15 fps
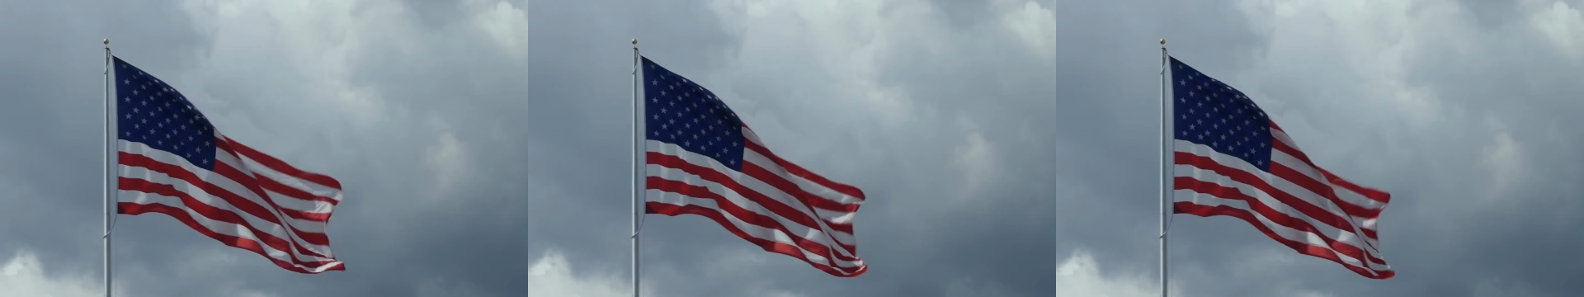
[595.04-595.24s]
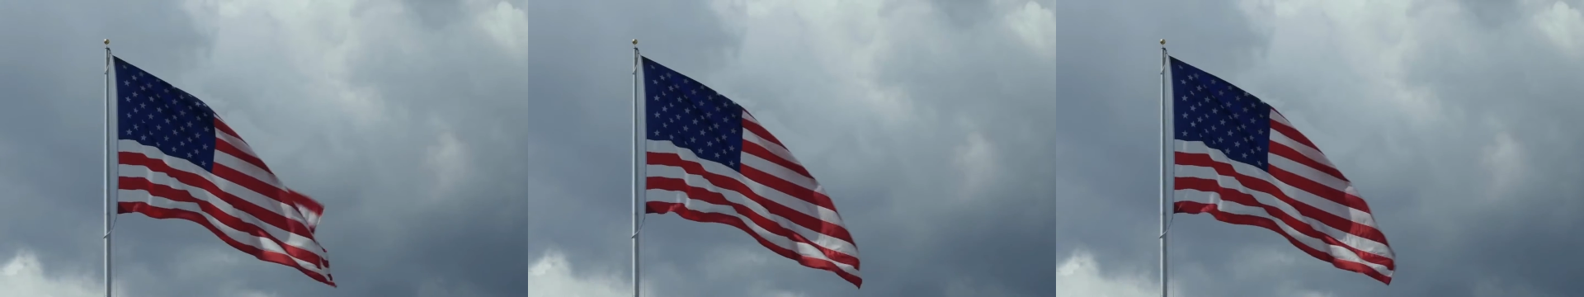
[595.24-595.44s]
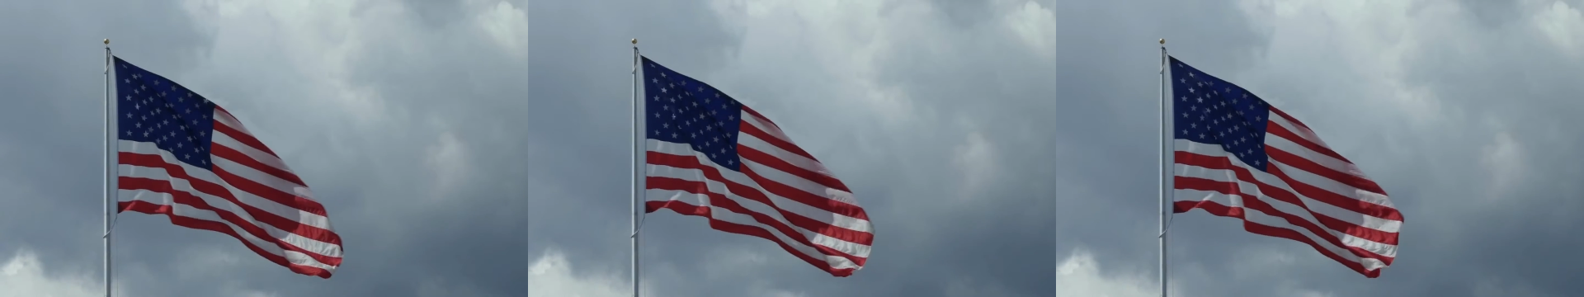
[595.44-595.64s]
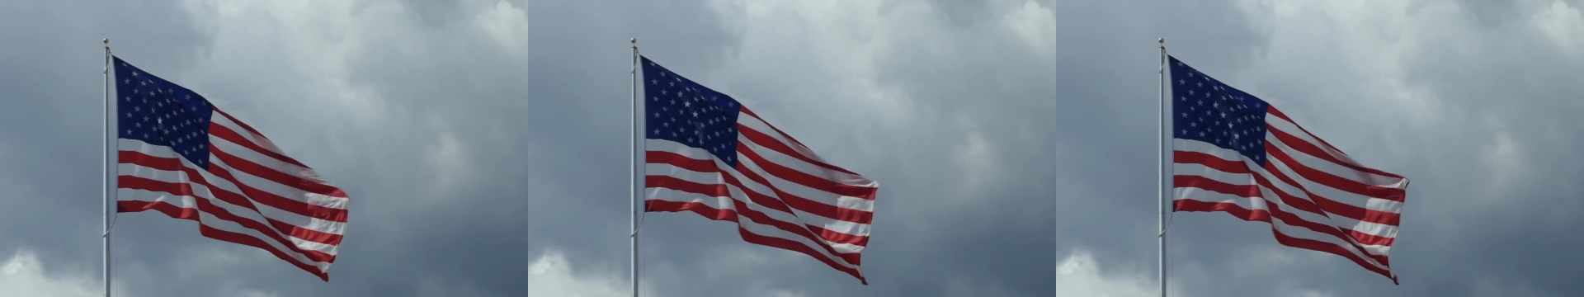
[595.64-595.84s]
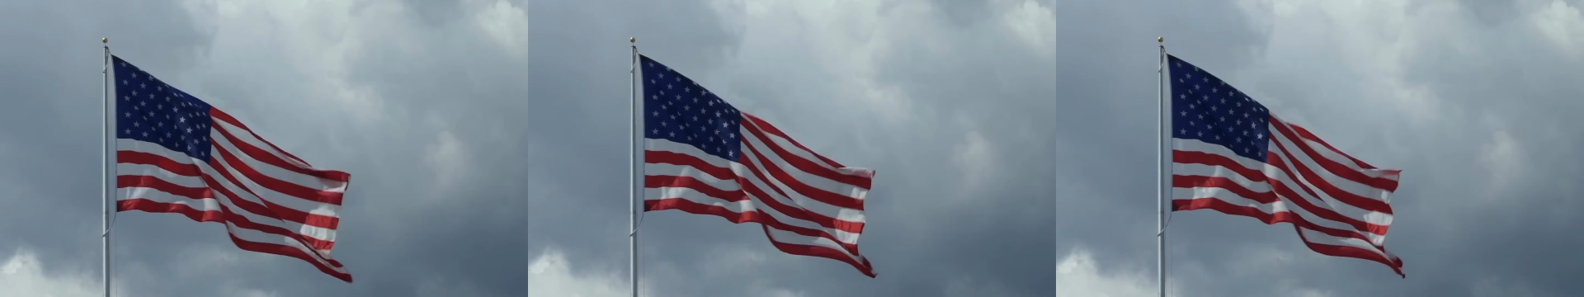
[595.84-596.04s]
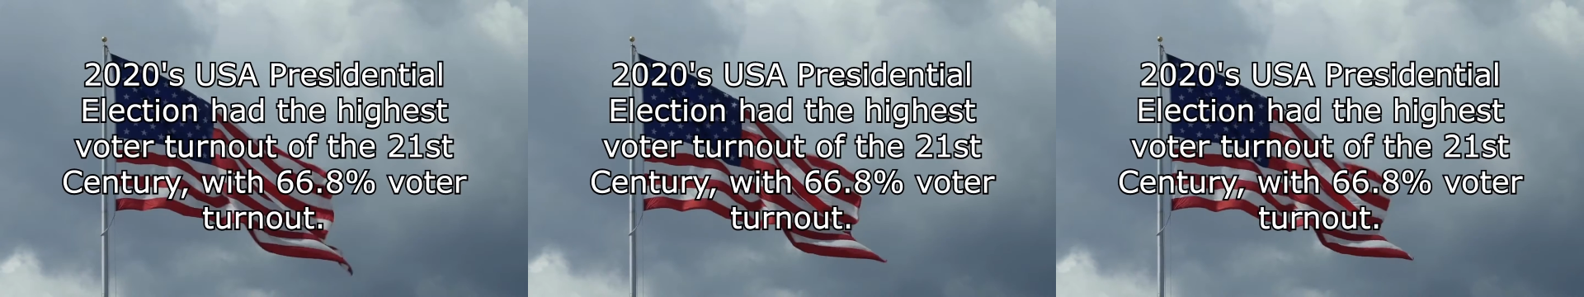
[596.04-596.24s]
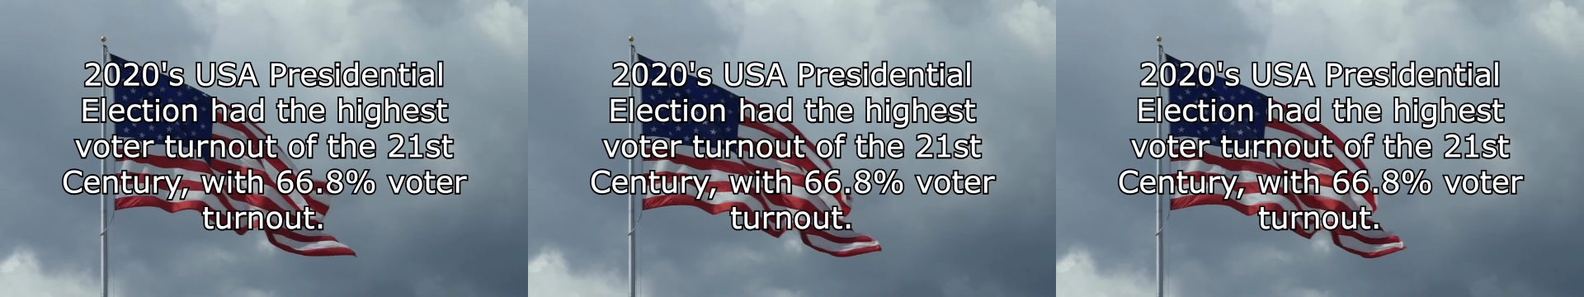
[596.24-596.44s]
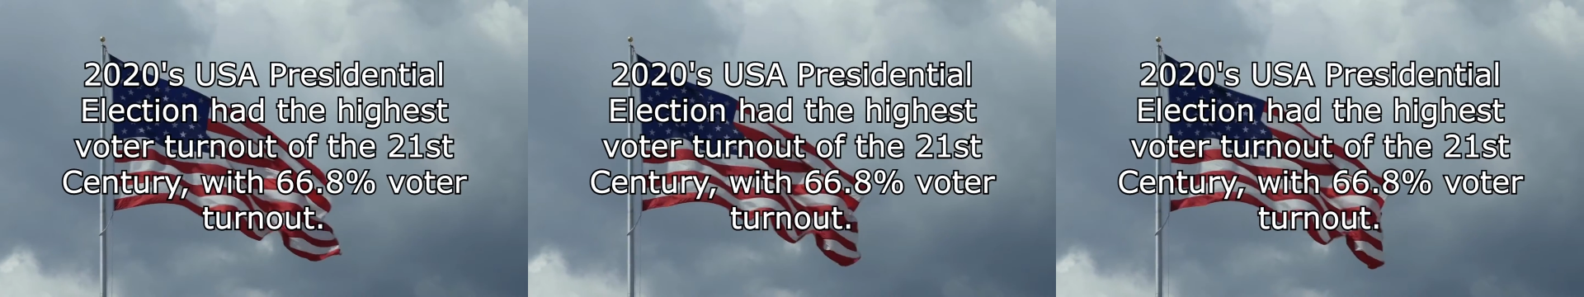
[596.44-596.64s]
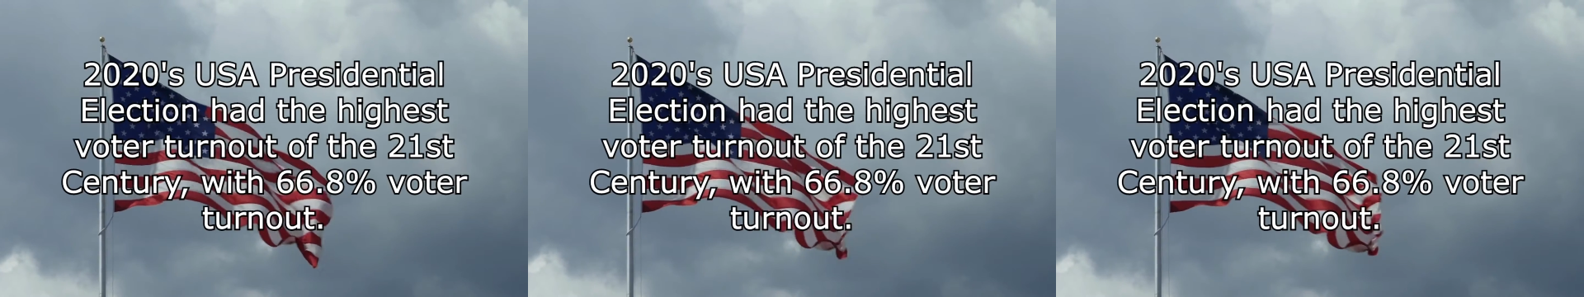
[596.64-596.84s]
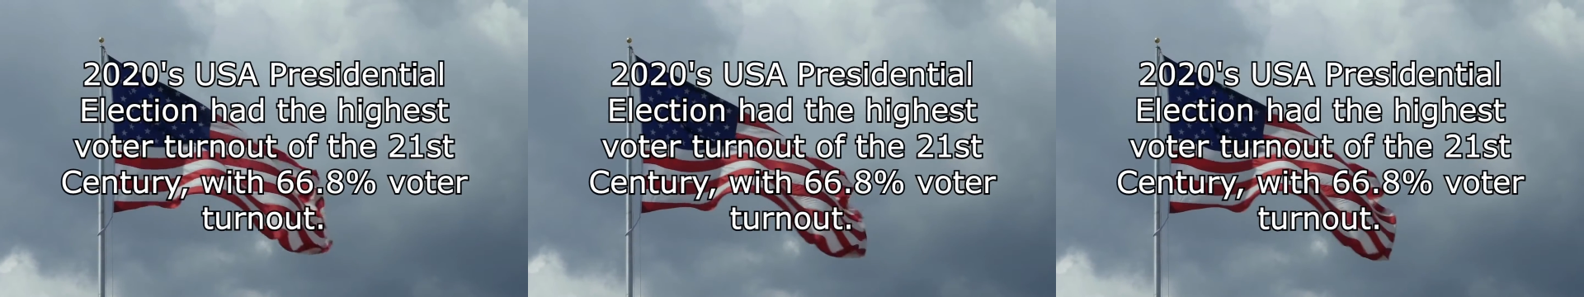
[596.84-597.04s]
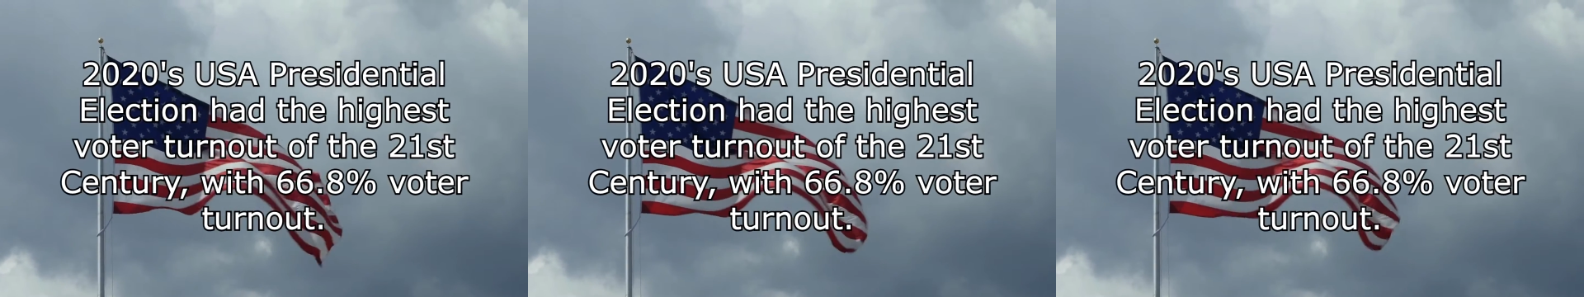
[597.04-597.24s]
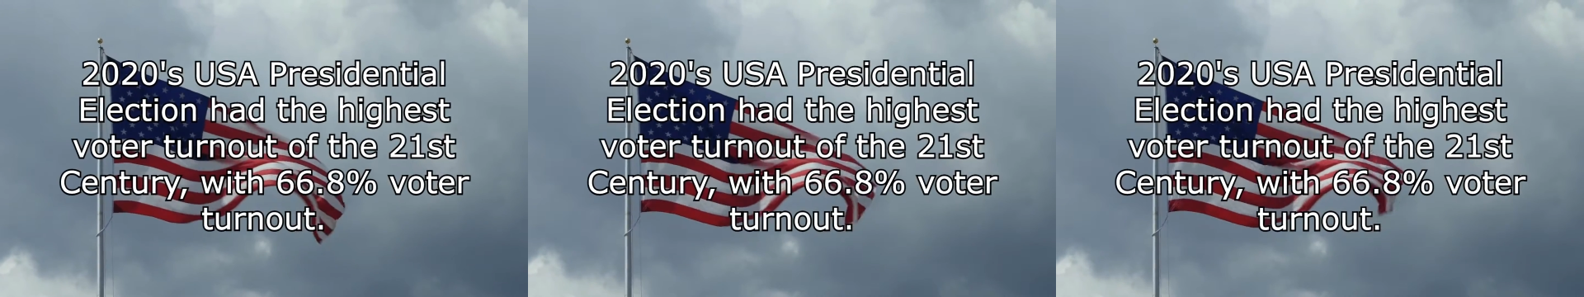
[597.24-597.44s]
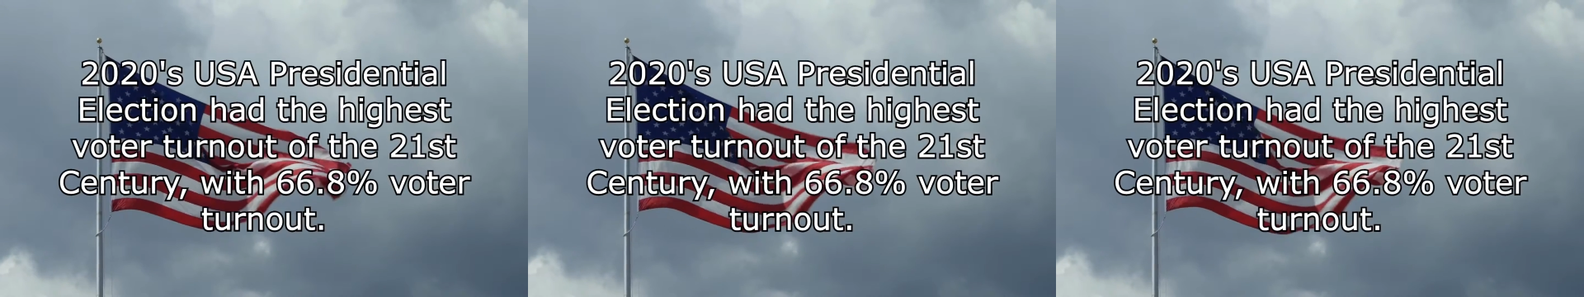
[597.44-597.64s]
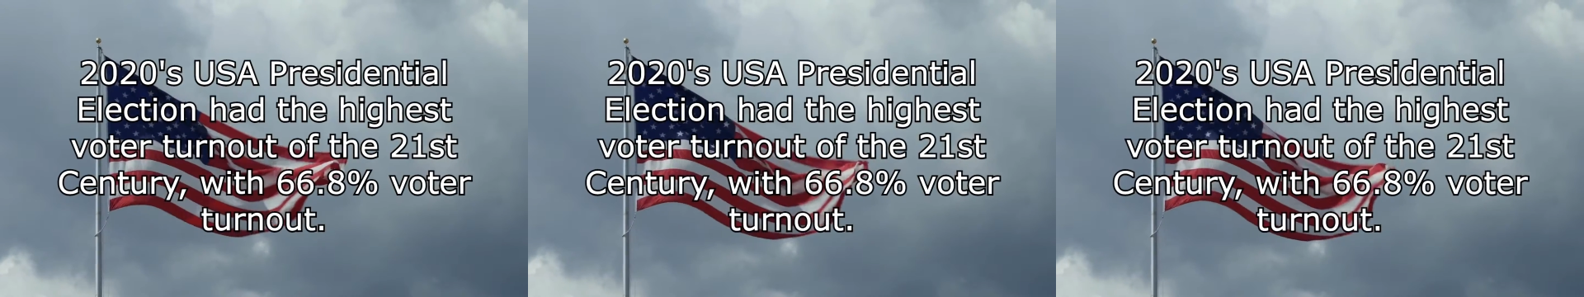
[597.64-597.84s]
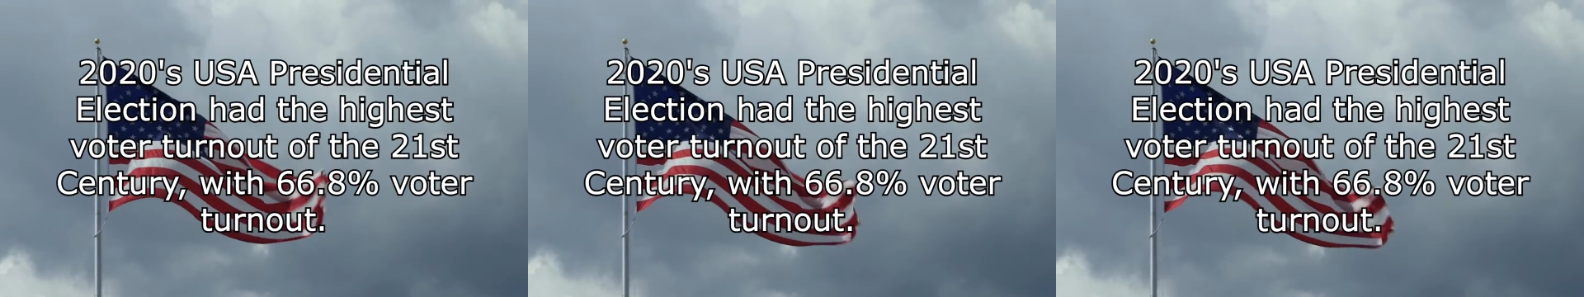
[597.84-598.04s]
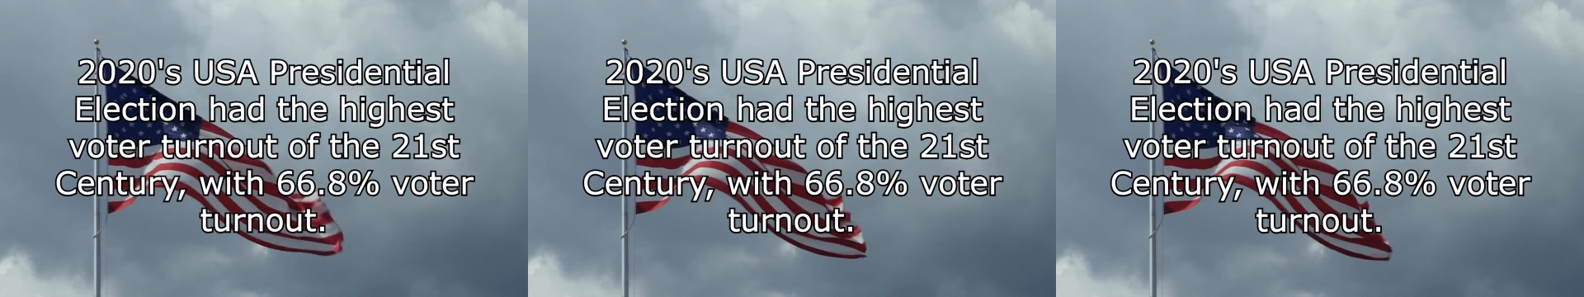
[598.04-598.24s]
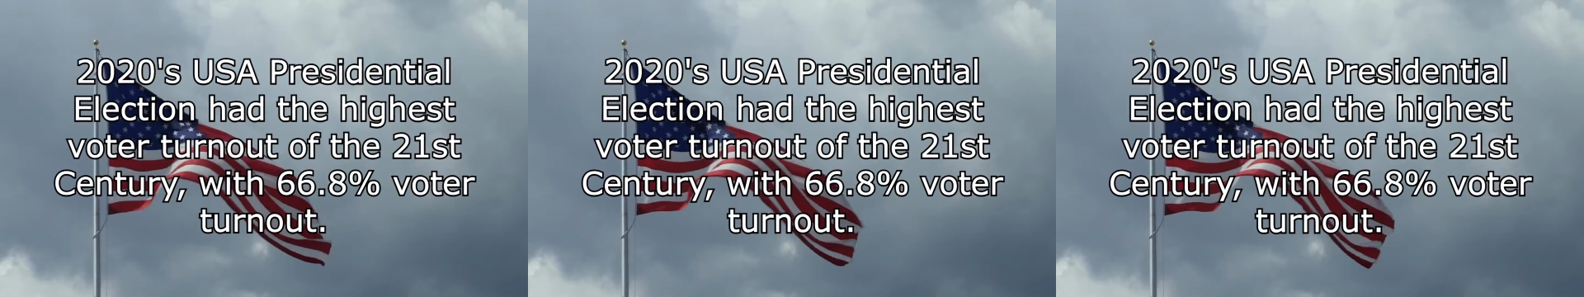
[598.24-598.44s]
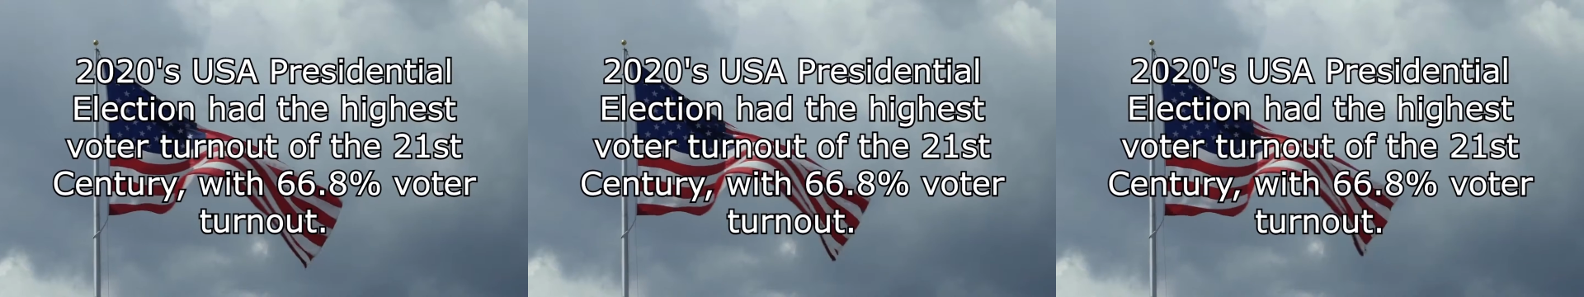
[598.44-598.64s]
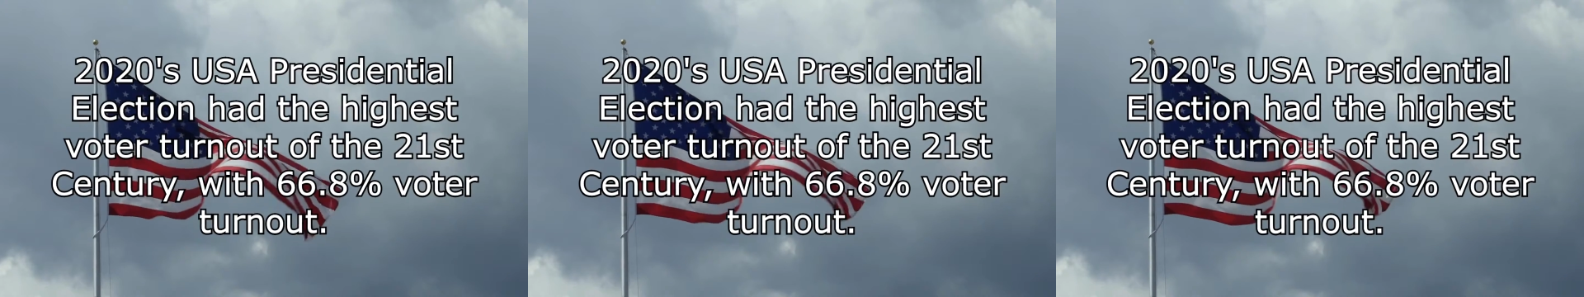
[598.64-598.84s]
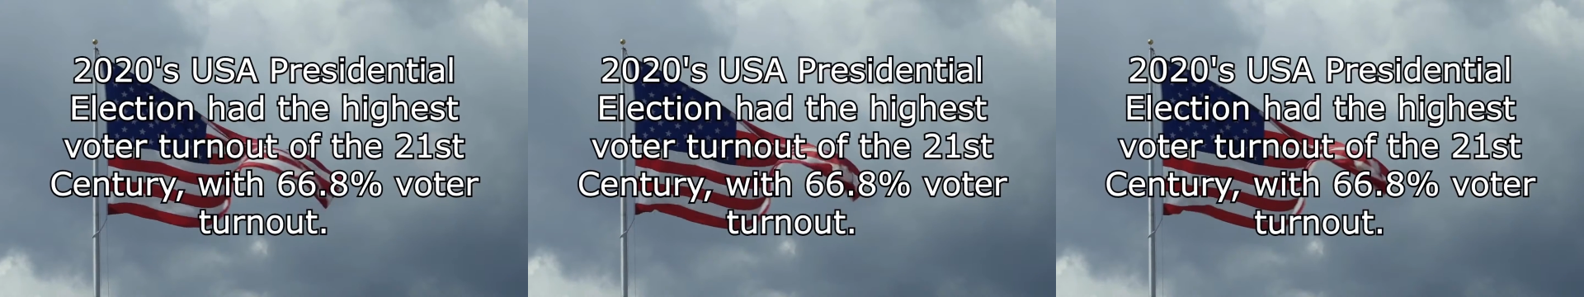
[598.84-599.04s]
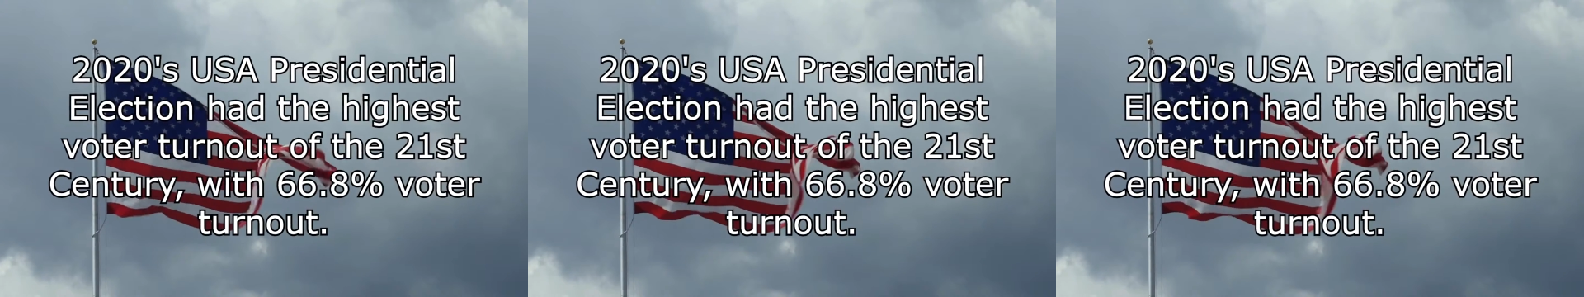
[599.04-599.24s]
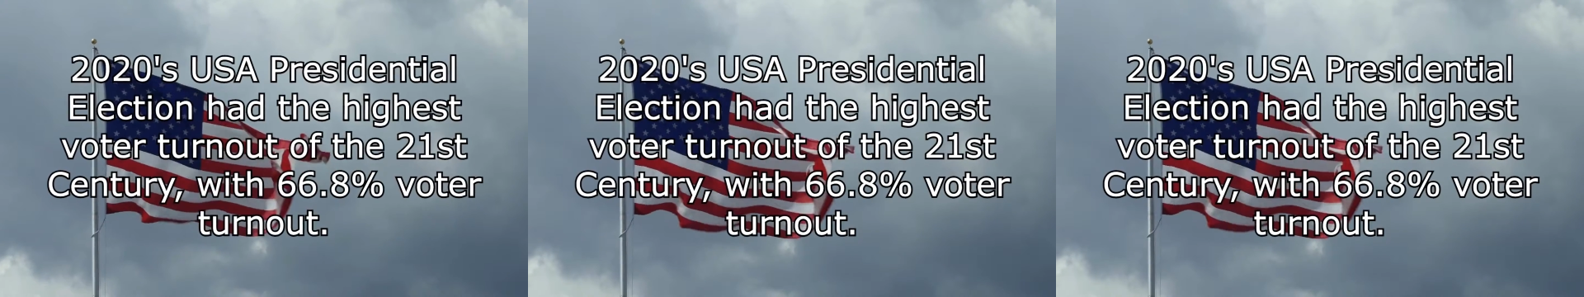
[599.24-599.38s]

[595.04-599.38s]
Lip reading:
(no speaker visible)